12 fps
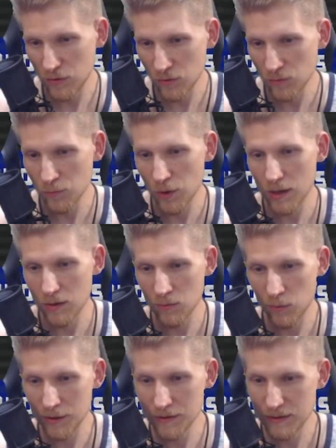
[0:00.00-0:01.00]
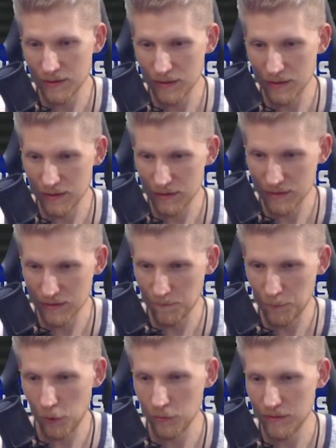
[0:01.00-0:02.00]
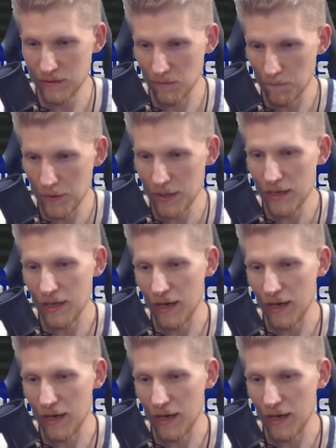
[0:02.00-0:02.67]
Tomb Raider was supposed to be.